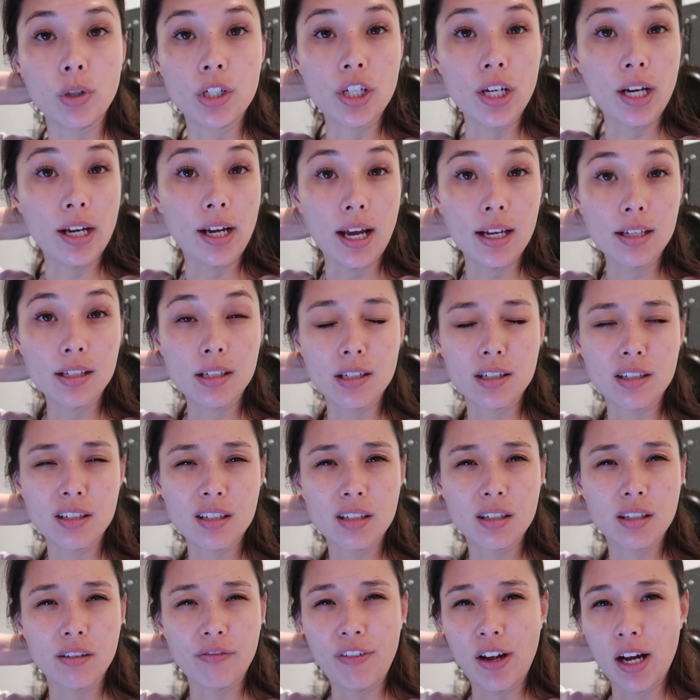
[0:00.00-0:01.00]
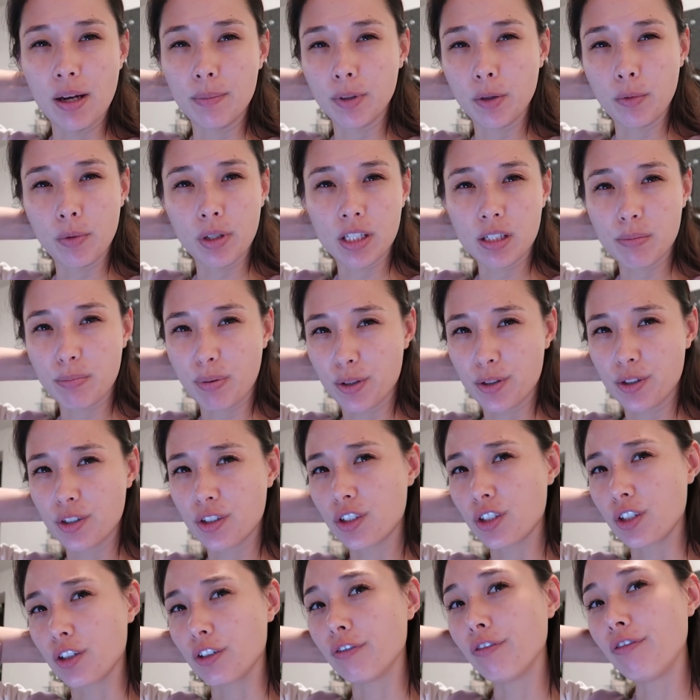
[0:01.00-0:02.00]
which I guess is the family one supposed
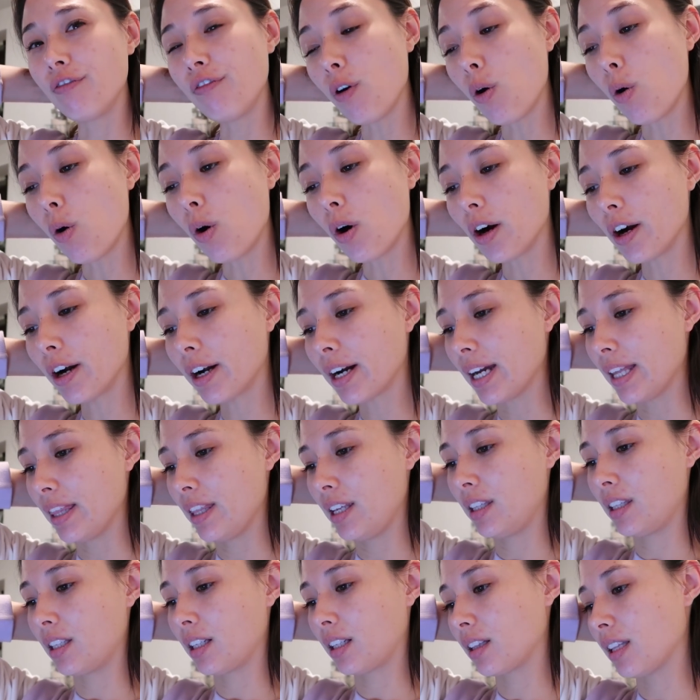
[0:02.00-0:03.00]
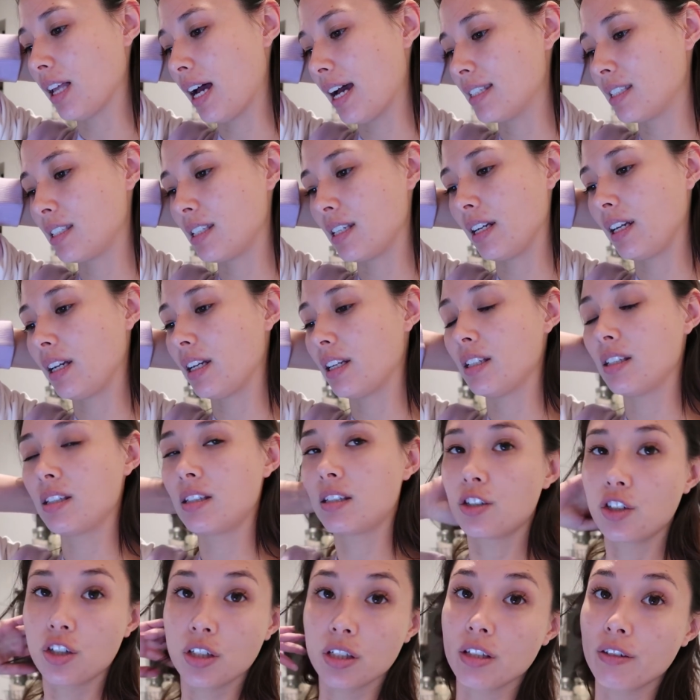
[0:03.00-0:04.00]
to serve four, and then the classic
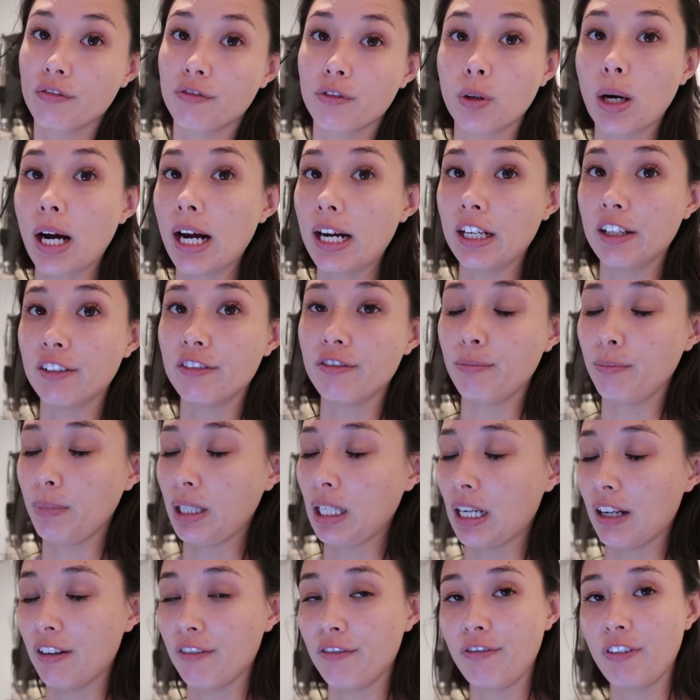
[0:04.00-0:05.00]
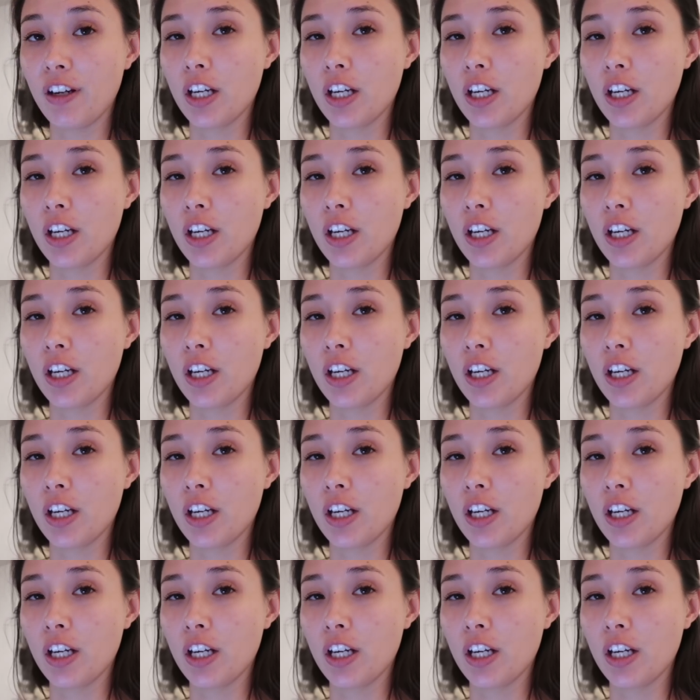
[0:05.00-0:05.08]
is just a variety of meat and